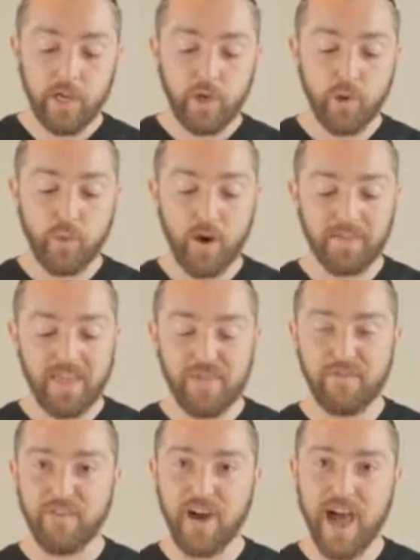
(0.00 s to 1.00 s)
You want that
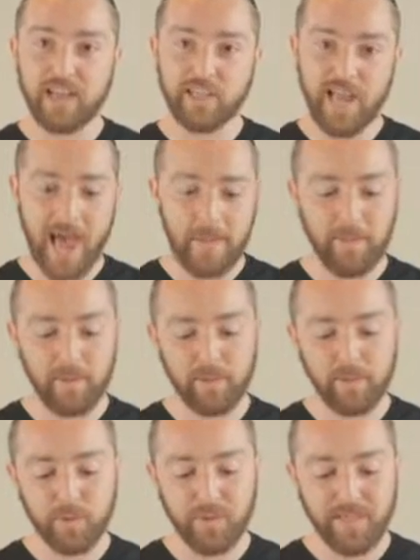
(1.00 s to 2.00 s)
flash to happen
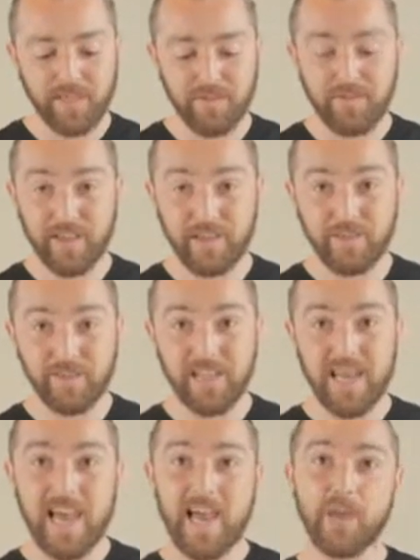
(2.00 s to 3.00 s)
between the fingers,
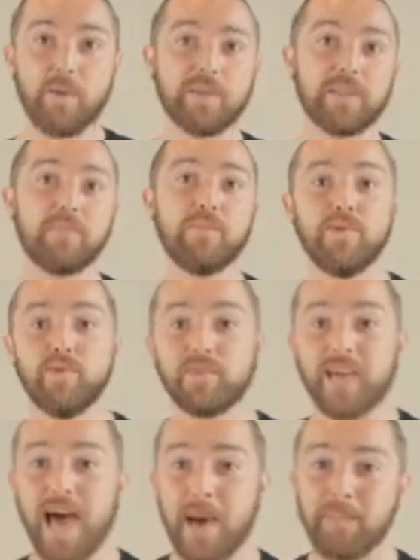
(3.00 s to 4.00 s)
and you want the move
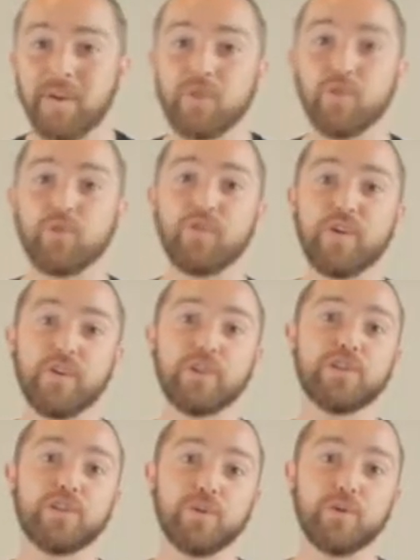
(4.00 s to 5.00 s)
to happen very
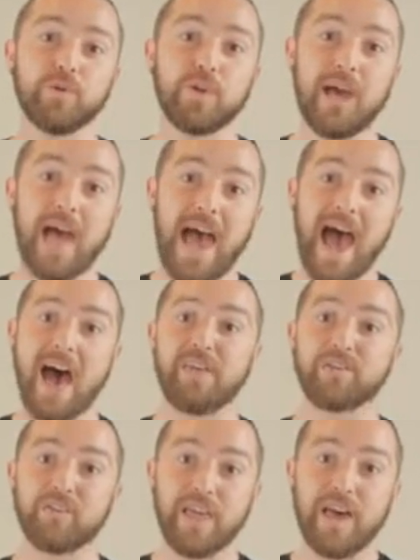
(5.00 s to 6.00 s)
soon
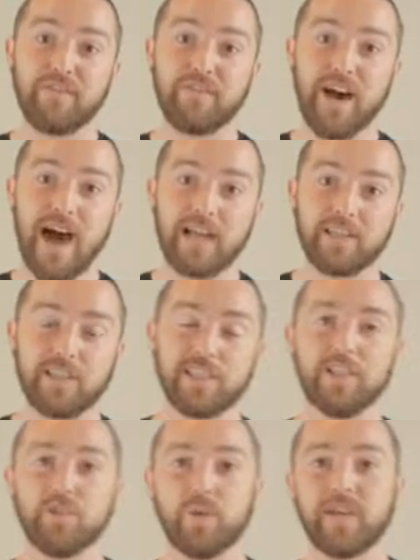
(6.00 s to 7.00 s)
after that flash.
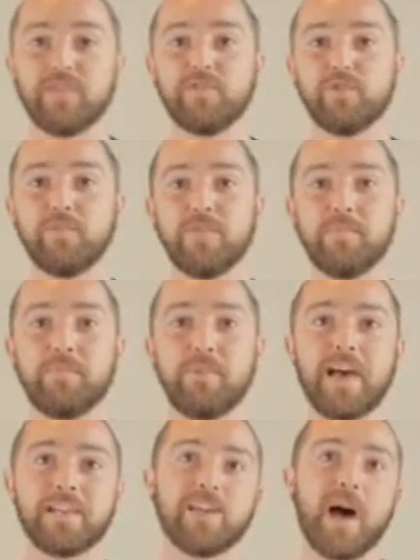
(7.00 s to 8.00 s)
This is what gives you the
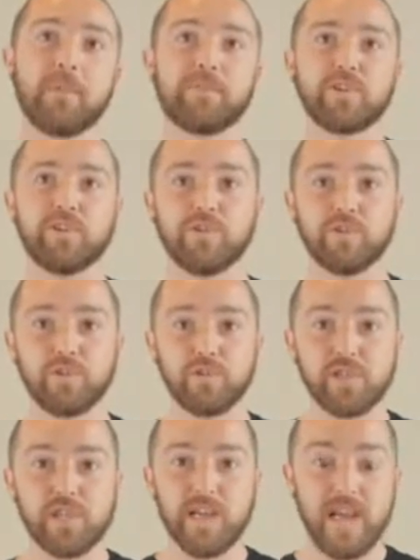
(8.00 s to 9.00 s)
best optical
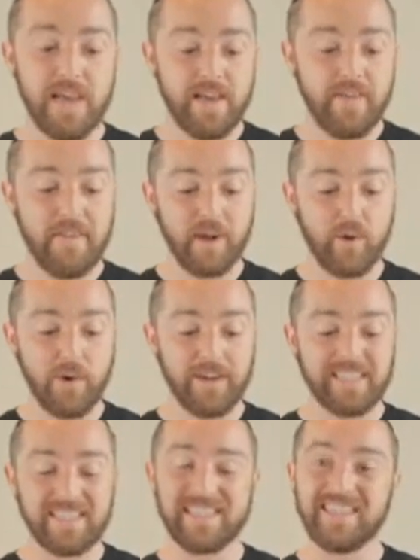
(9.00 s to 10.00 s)
illusion that that coin
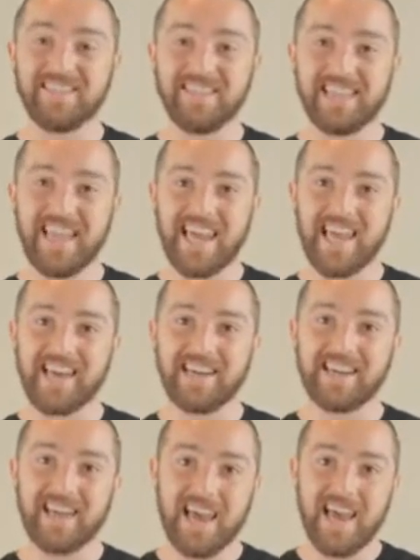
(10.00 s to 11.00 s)
is still in the
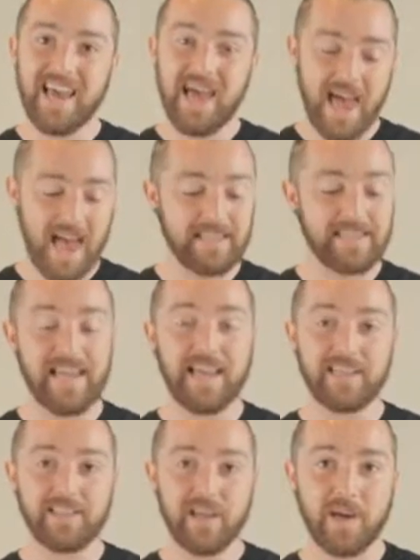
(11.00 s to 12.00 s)
hand as the
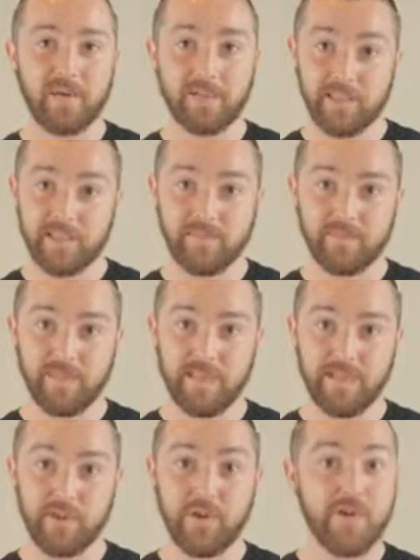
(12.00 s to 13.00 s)

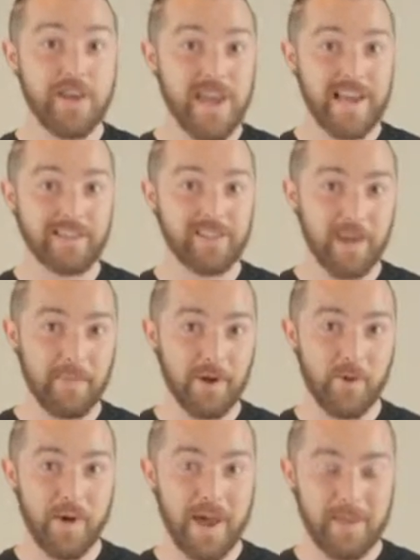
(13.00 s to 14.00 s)
dirty hand's coming
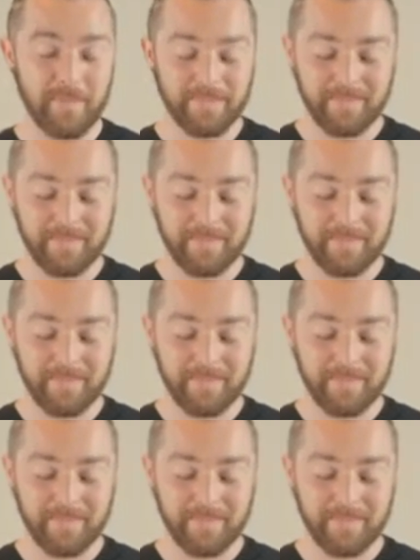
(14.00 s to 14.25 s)
away.